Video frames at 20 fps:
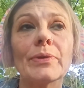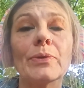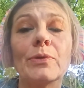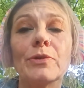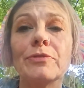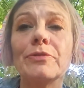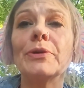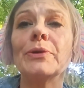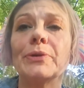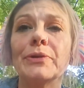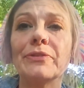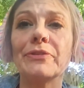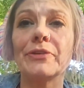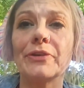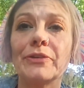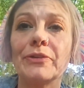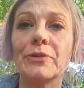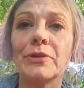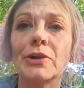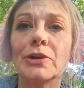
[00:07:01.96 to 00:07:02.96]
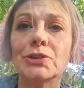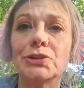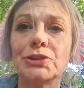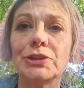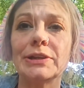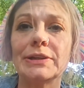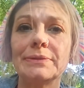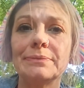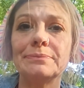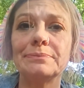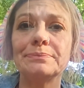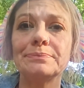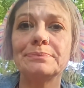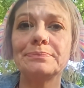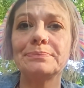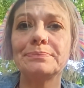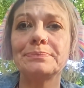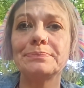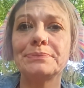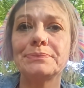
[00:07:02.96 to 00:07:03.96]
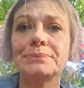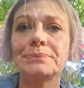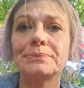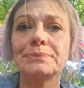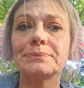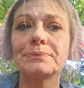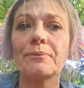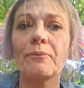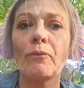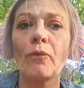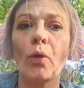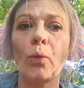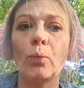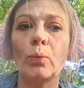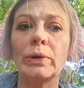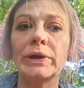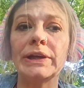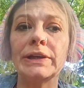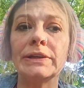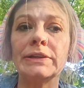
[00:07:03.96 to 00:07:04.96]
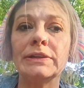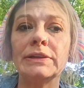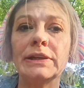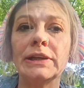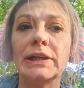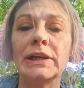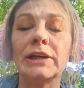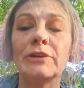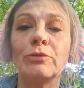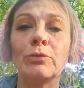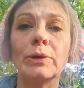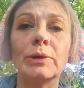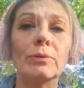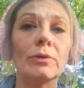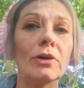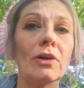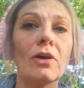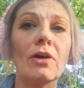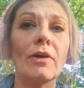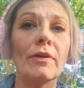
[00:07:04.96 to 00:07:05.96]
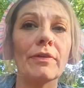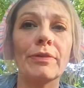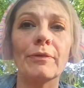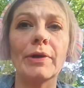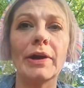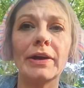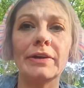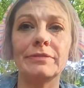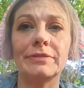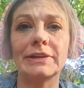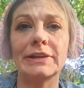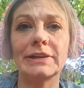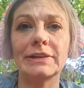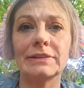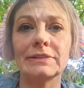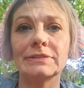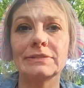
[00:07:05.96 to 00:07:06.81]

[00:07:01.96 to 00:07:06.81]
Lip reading: we're focused on the wrong shit. When if we were all thriving,